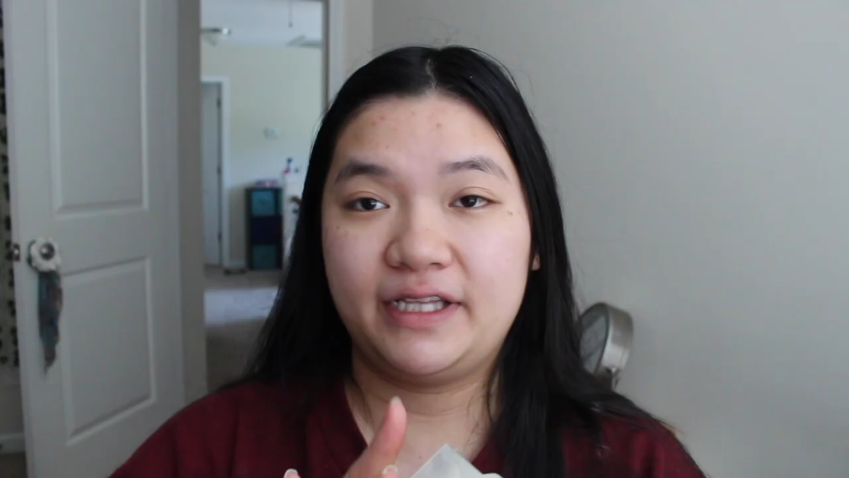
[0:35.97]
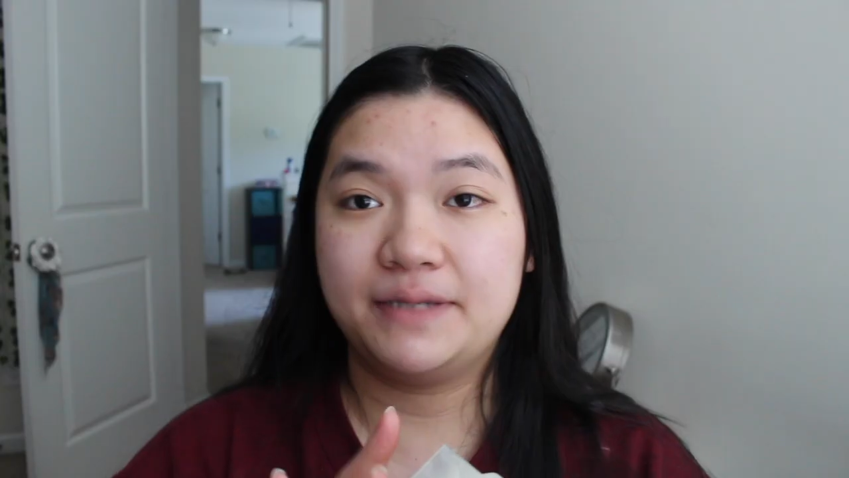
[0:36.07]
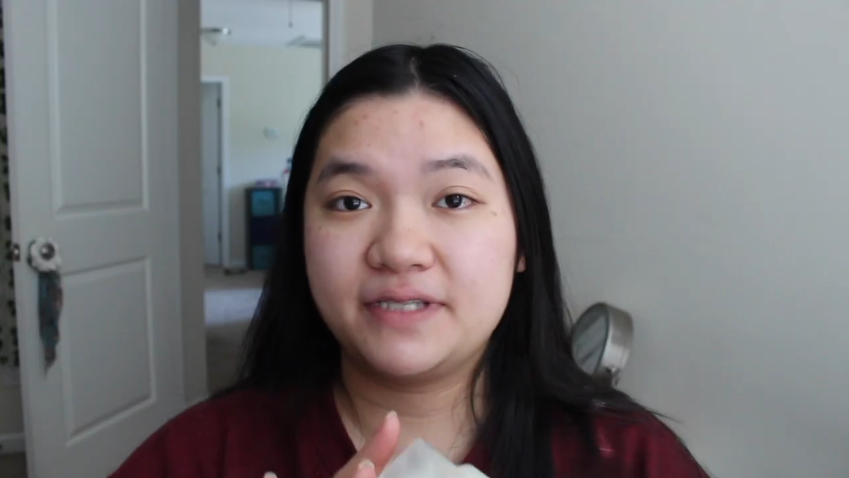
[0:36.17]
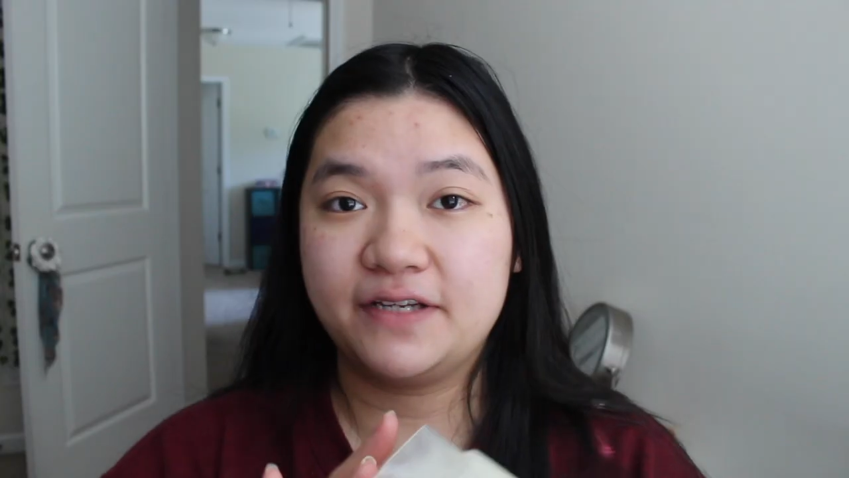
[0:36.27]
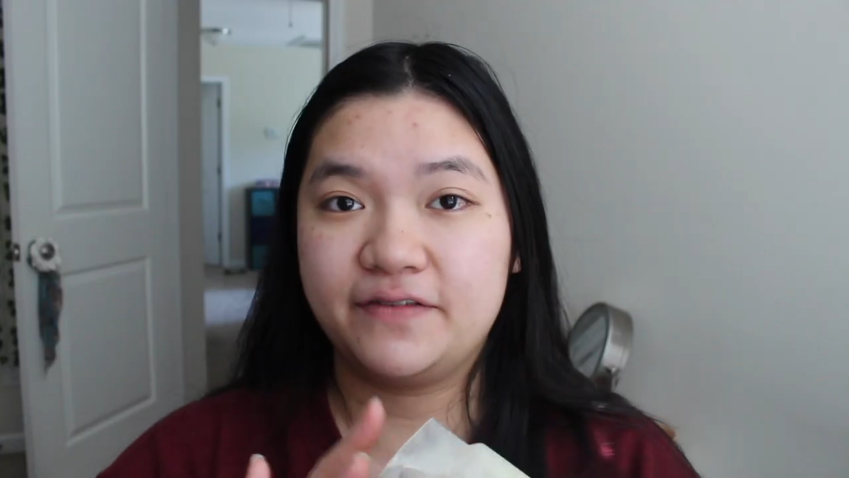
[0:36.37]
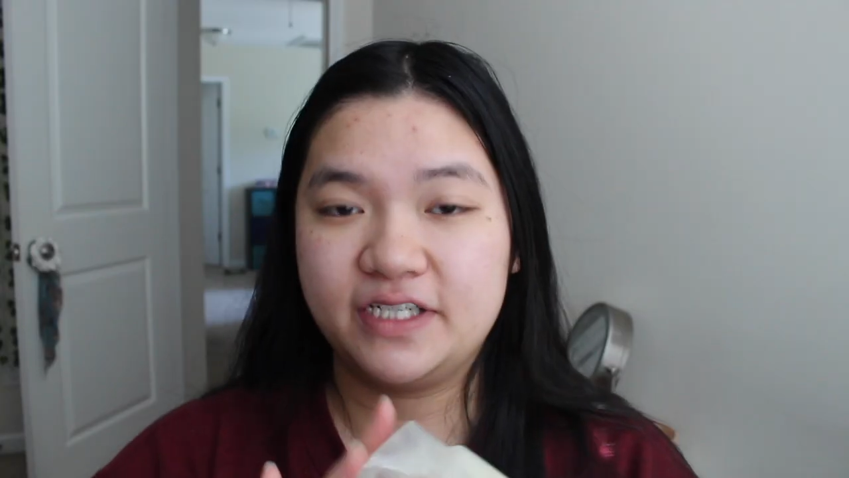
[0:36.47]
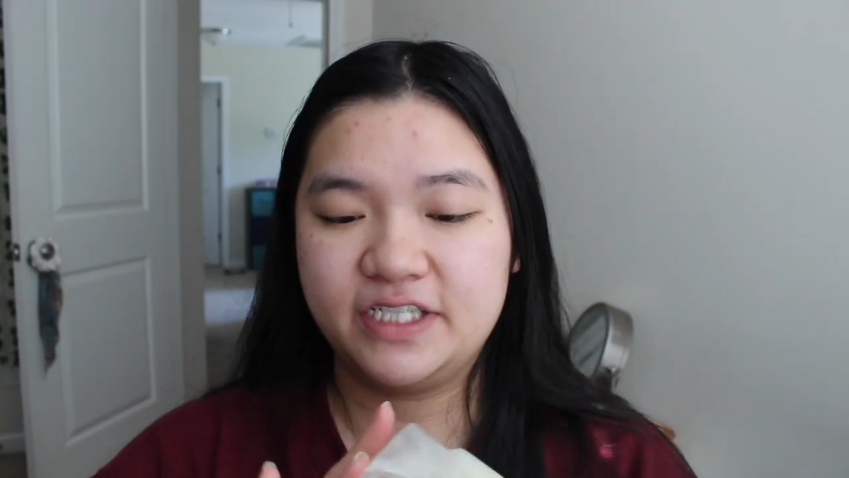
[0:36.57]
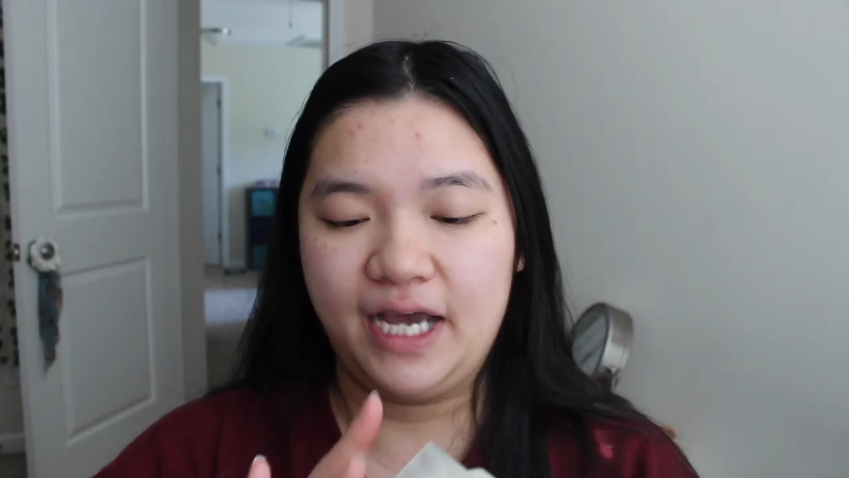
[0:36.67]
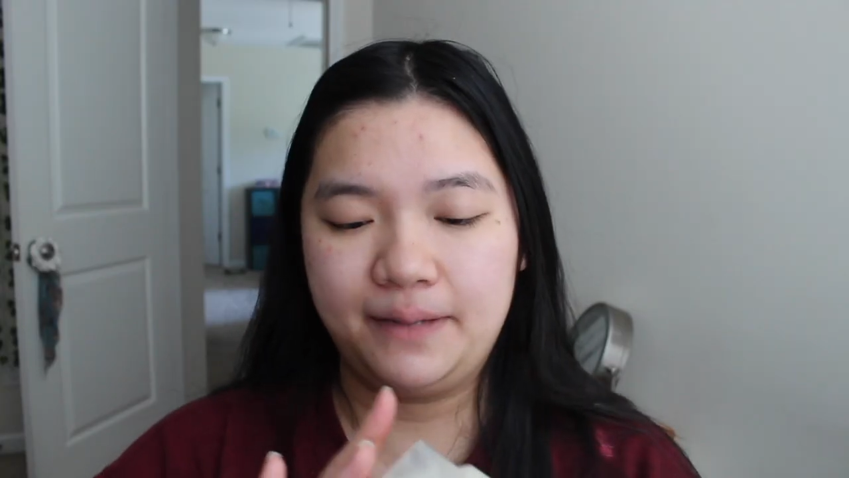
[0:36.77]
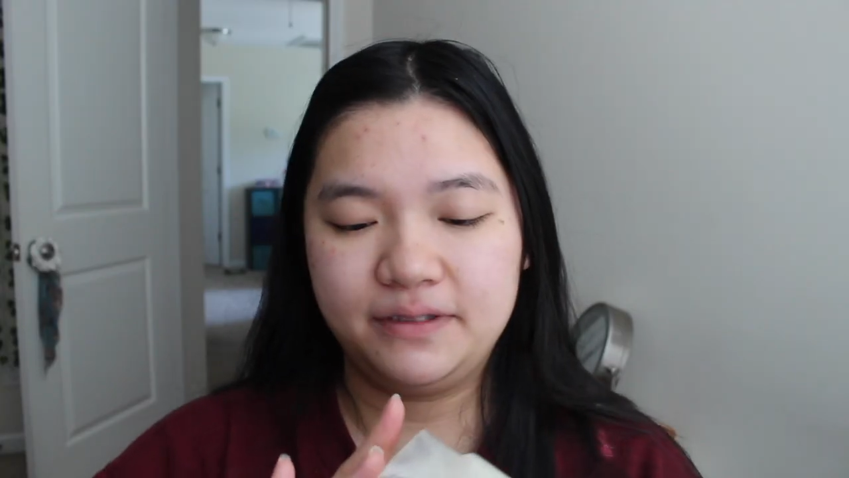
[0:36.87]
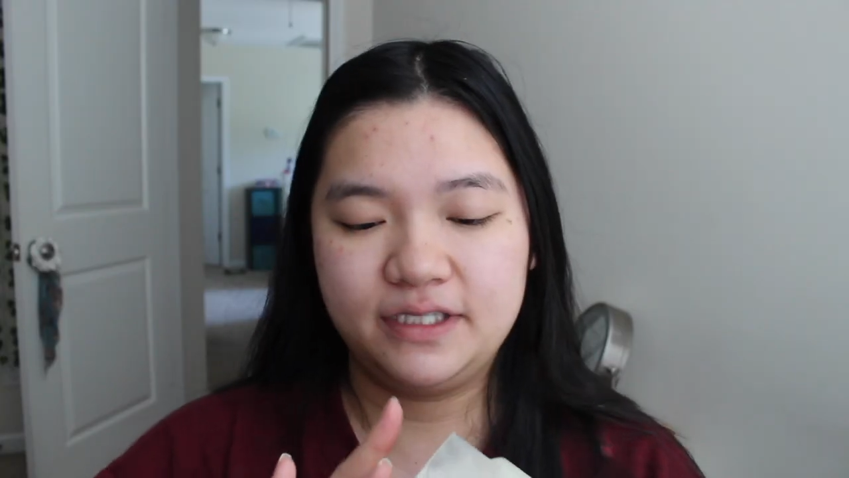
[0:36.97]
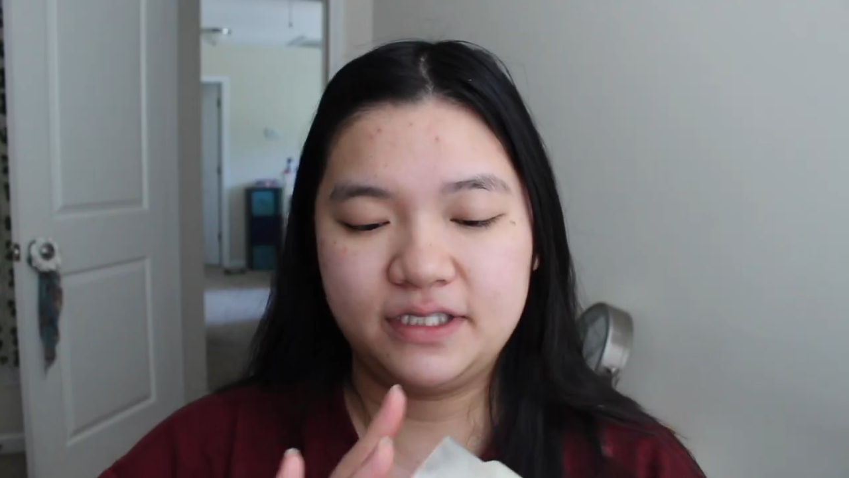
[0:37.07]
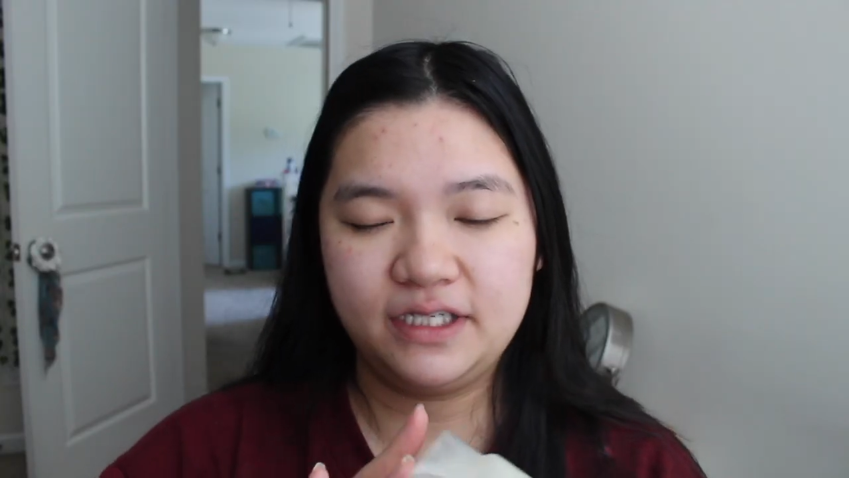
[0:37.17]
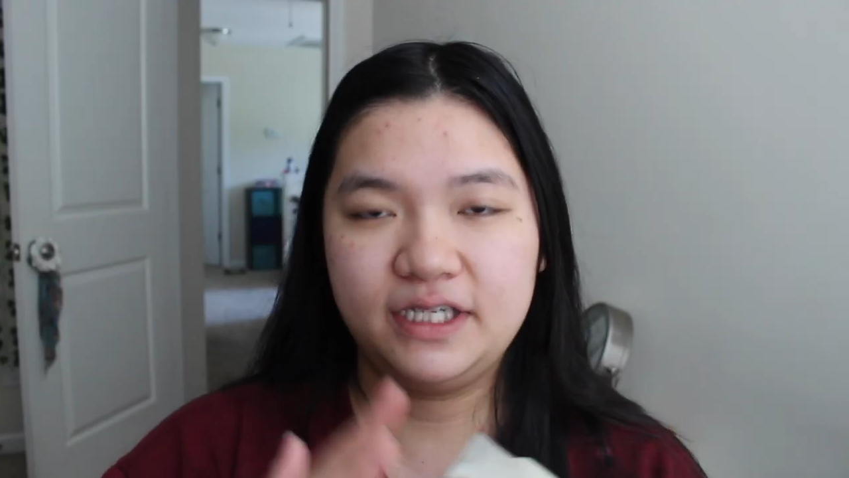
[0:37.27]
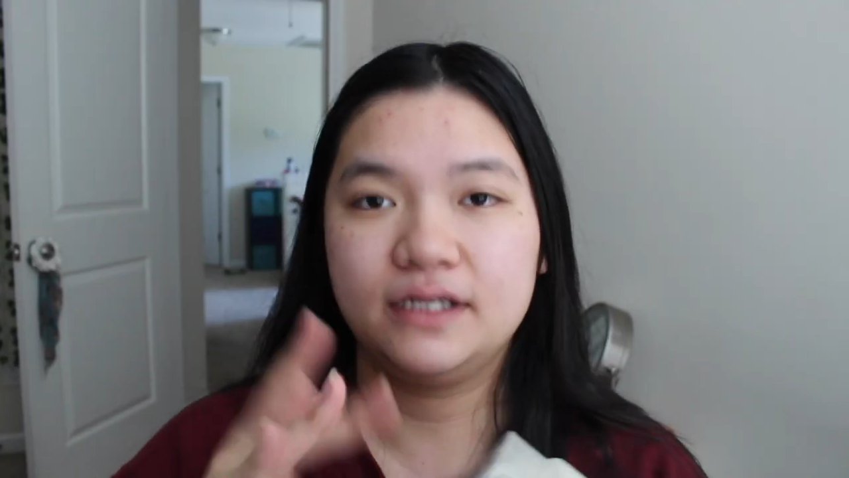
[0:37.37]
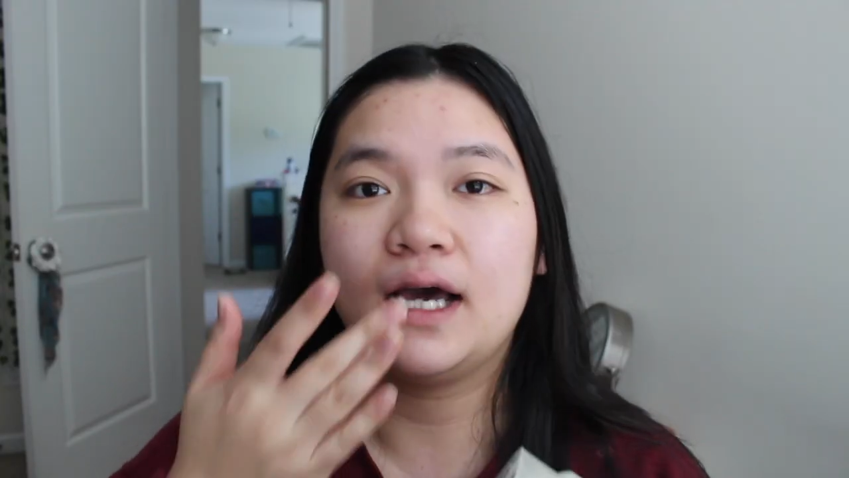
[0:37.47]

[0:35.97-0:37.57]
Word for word: My lips get very chapped easily.